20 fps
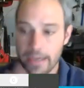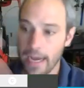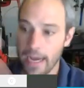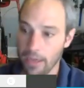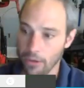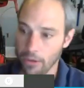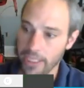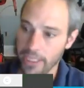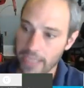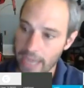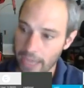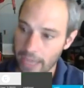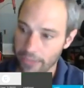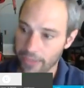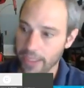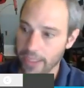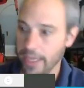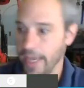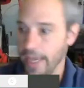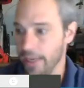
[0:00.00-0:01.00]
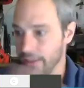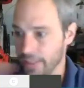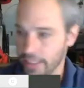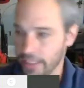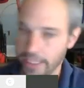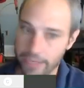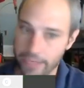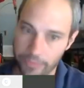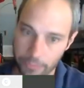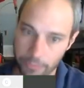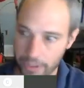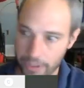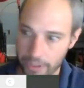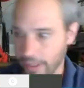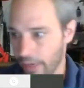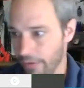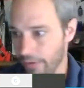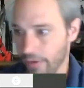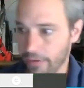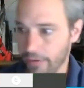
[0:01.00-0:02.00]
Now, looking at the energy to get from one
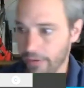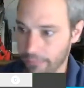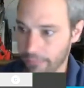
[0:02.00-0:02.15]
to the other,